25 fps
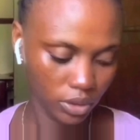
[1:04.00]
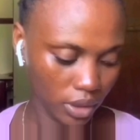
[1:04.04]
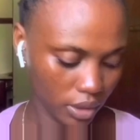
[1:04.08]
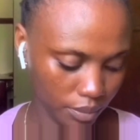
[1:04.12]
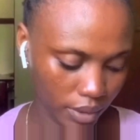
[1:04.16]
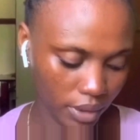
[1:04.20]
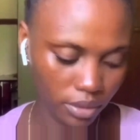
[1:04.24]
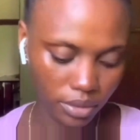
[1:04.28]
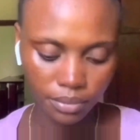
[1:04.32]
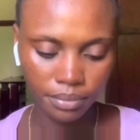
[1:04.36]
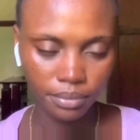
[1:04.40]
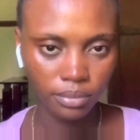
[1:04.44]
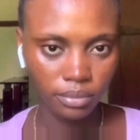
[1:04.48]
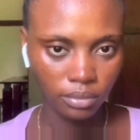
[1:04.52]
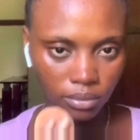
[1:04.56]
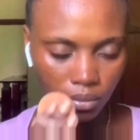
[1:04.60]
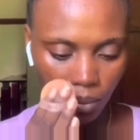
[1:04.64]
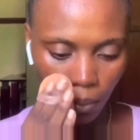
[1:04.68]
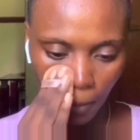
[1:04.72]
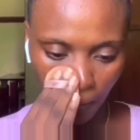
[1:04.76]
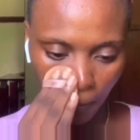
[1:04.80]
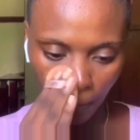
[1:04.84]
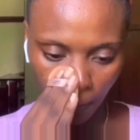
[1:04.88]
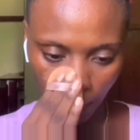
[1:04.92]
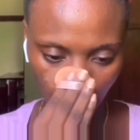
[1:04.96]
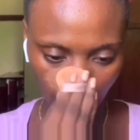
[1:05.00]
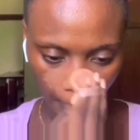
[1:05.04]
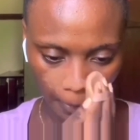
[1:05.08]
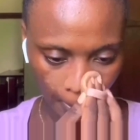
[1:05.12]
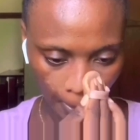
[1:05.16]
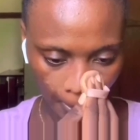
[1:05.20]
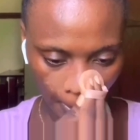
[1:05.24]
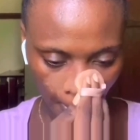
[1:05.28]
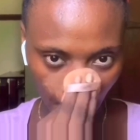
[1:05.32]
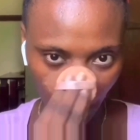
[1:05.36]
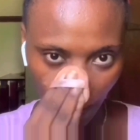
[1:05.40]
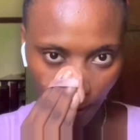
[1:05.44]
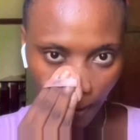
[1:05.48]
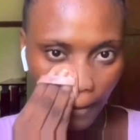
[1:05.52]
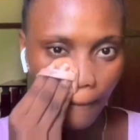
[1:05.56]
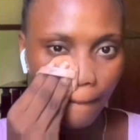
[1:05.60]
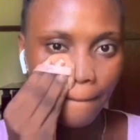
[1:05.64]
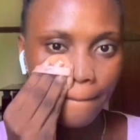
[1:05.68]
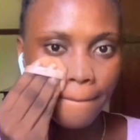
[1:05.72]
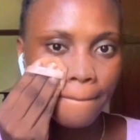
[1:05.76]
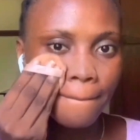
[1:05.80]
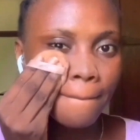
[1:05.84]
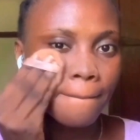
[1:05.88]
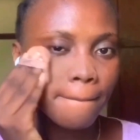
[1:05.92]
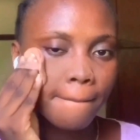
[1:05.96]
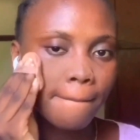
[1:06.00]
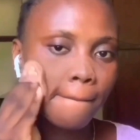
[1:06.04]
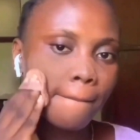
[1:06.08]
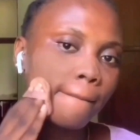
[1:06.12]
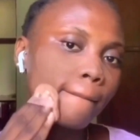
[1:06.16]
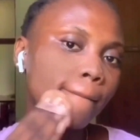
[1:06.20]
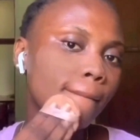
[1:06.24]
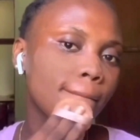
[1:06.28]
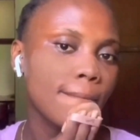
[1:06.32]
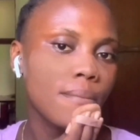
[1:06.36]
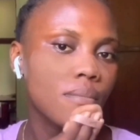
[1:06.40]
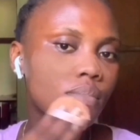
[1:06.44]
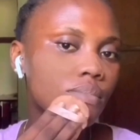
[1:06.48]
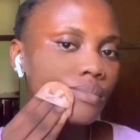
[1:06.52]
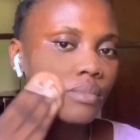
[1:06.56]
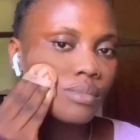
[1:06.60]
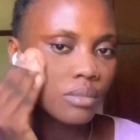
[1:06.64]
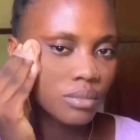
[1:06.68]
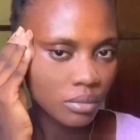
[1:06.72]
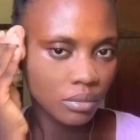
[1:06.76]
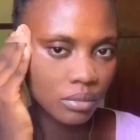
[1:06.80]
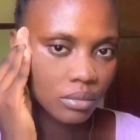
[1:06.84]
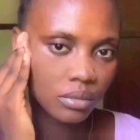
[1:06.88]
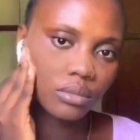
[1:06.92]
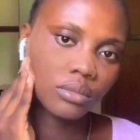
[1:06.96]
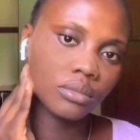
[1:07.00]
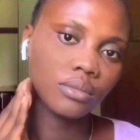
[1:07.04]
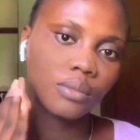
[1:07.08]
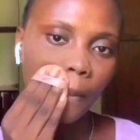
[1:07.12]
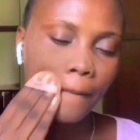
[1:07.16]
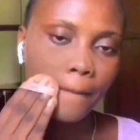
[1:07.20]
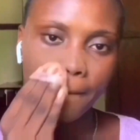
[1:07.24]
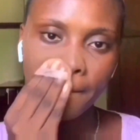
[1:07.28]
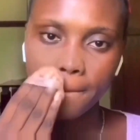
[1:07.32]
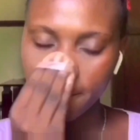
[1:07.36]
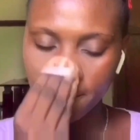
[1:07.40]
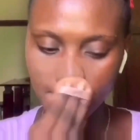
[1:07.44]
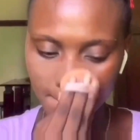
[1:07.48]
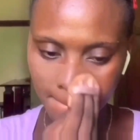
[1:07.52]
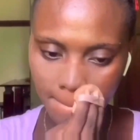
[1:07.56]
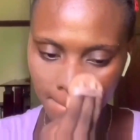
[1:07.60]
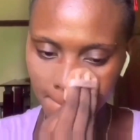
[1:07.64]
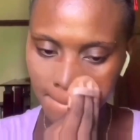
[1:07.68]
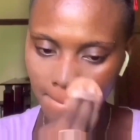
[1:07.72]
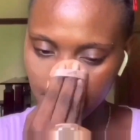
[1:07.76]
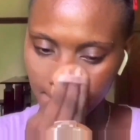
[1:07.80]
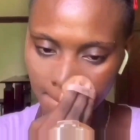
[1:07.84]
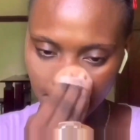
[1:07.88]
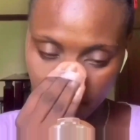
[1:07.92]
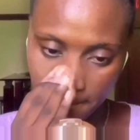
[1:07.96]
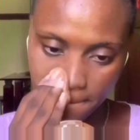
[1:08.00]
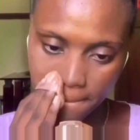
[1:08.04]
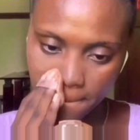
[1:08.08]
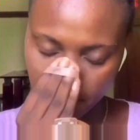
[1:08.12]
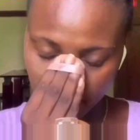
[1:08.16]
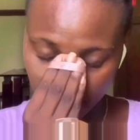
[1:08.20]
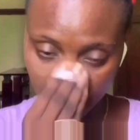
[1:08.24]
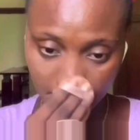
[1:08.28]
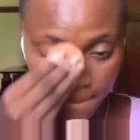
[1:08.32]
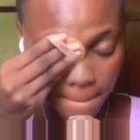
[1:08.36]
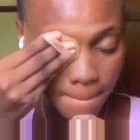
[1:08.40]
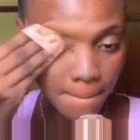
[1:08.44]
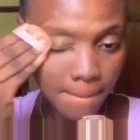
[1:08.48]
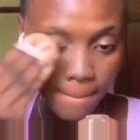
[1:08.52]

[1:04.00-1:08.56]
that's what I'm doing right now. I'm going all over my face. It kind of helps to even out my